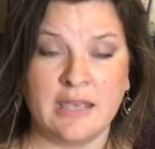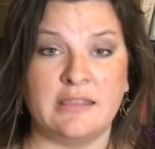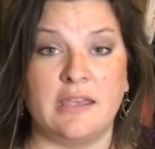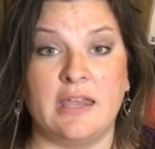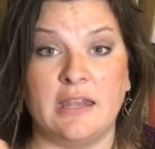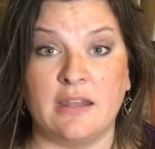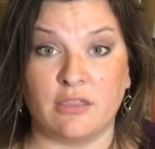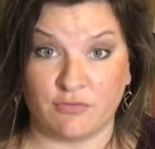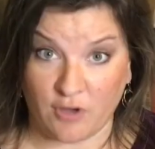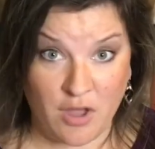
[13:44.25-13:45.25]
Then
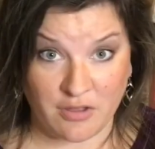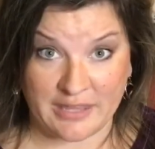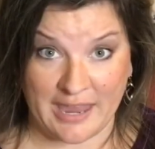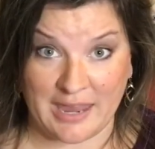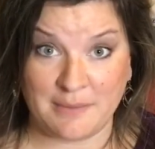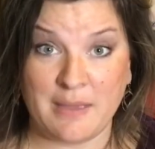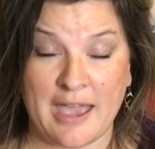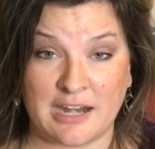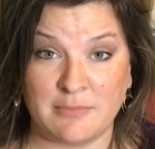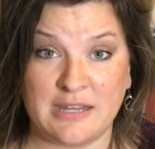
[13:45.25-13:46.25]
the fall came,
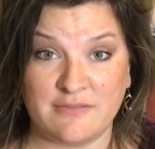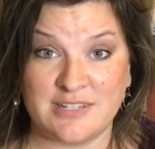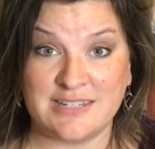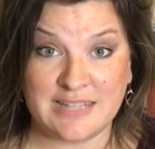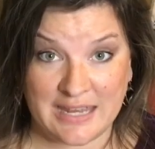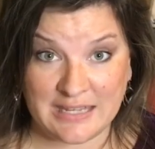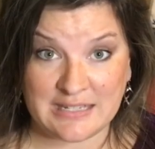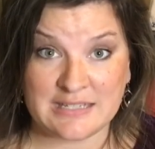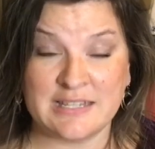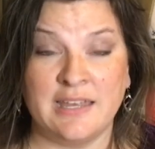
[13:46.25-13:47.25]
Adam and Eve
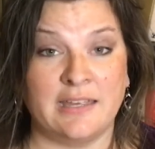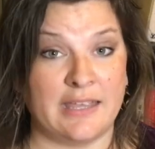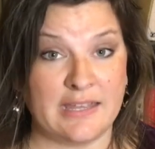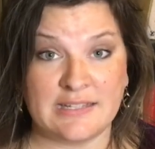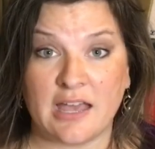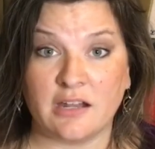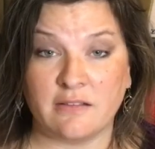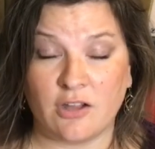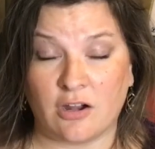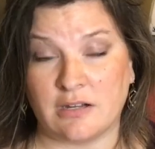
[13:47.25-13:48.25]
sinned, kicked out of
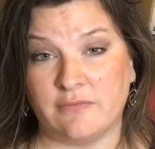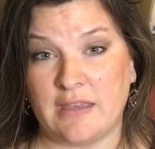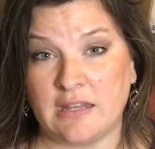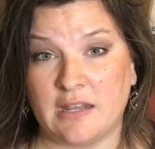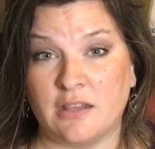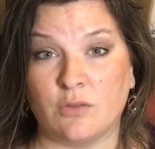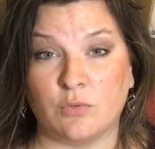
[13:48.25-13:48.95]
the Garden of Eden.